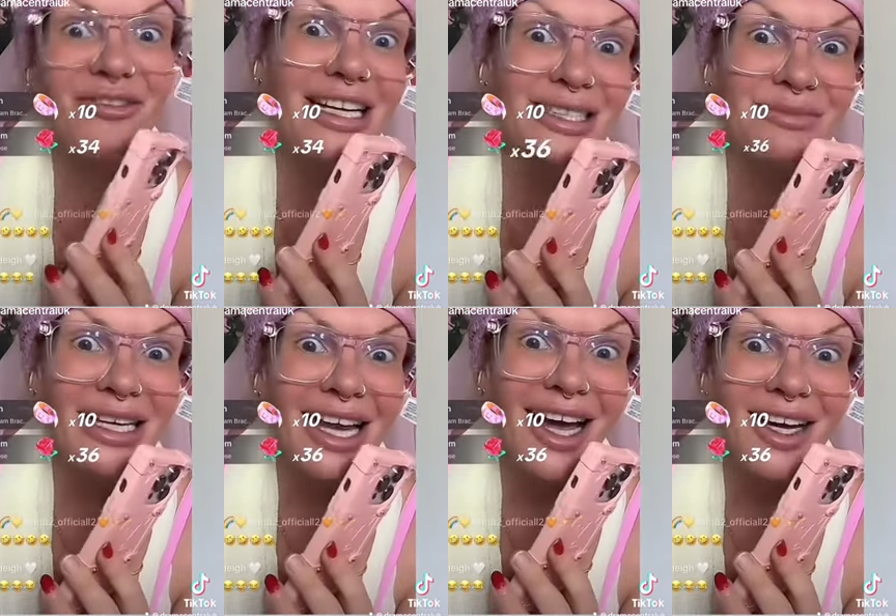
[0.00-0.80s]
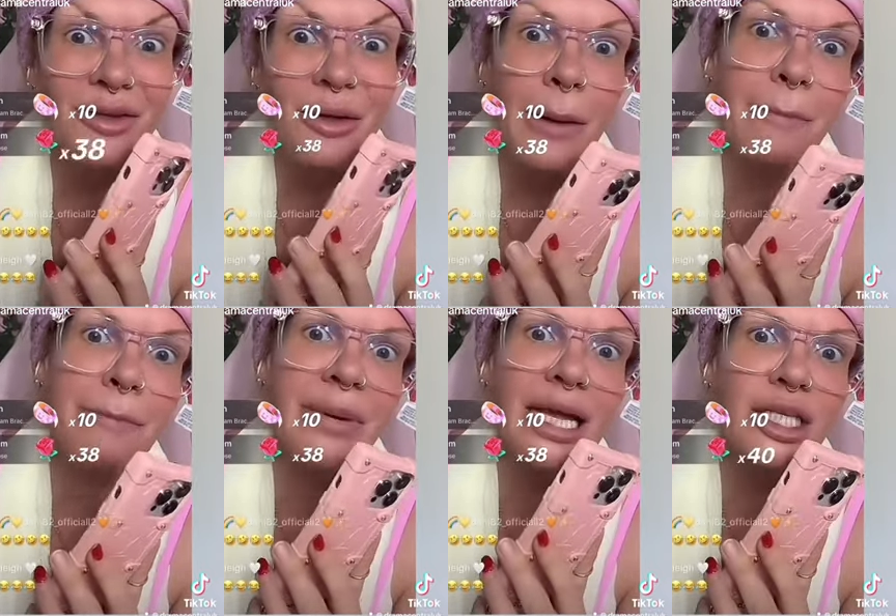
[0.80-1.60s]
Arrest me now,
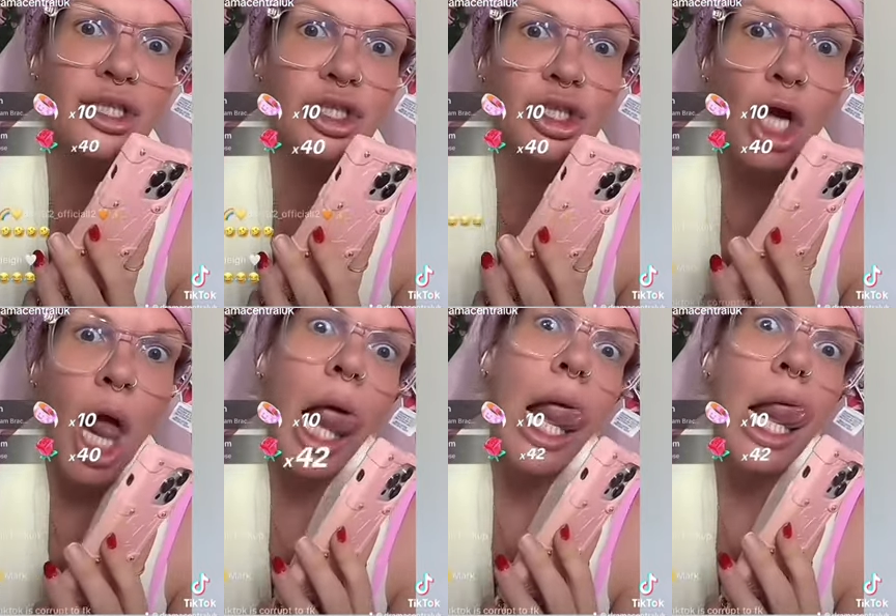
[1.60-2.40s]
bitch.